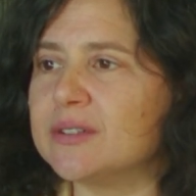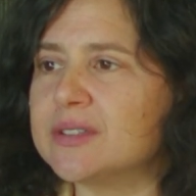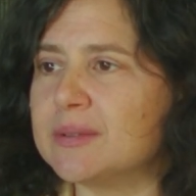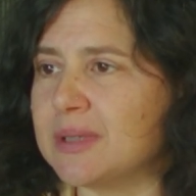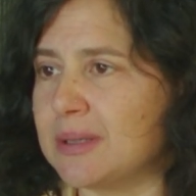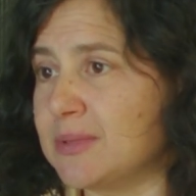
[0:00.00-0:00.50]

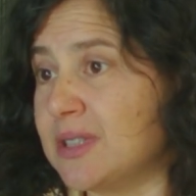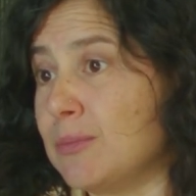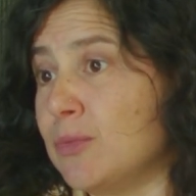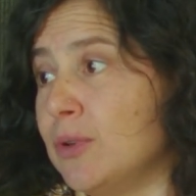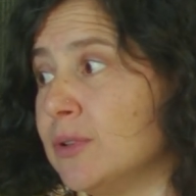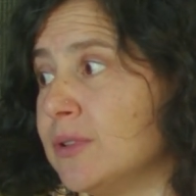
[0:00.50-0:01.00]
sometimes
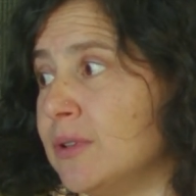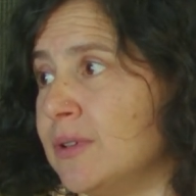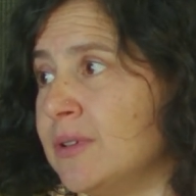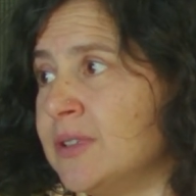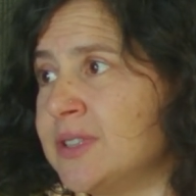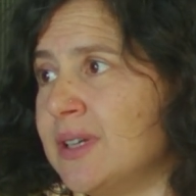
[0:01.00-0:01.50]

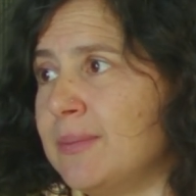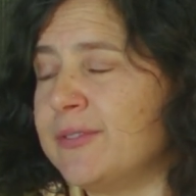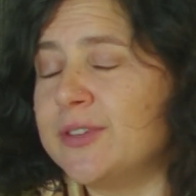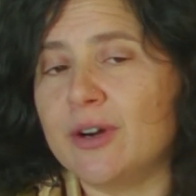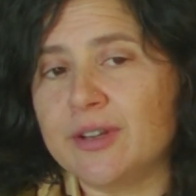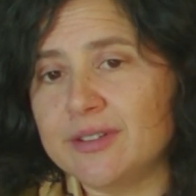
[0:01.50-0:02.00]
some of
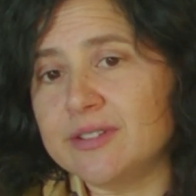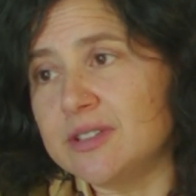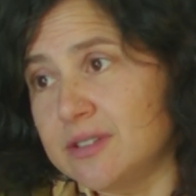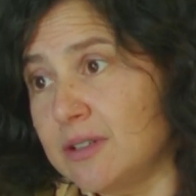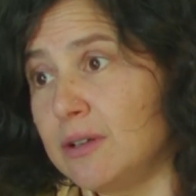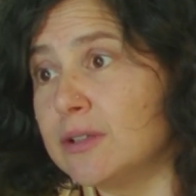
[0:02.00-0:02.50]
the audience
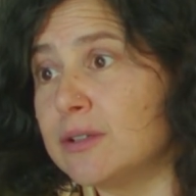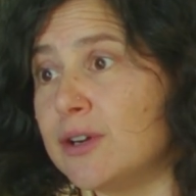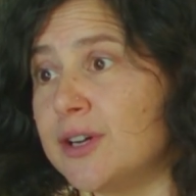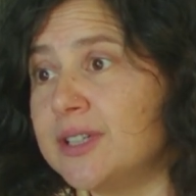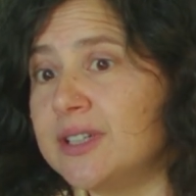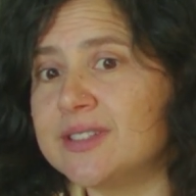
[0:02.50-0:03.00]
is older
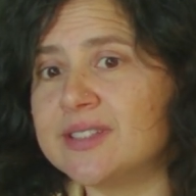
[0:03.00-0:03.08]
audience,